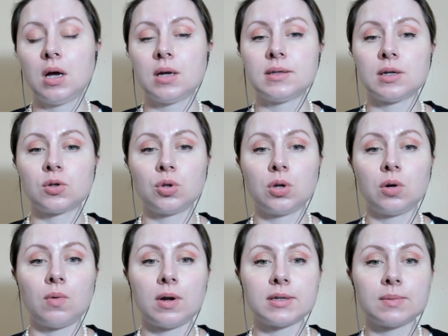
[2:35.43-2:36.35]
sexual
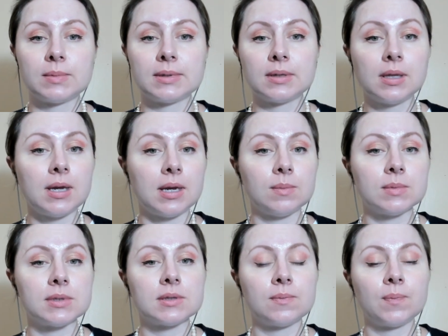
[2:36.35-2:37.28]
harassment
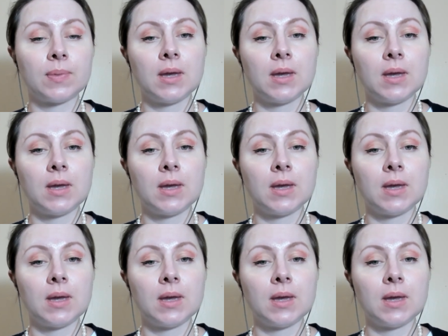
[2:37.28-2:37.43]
claims.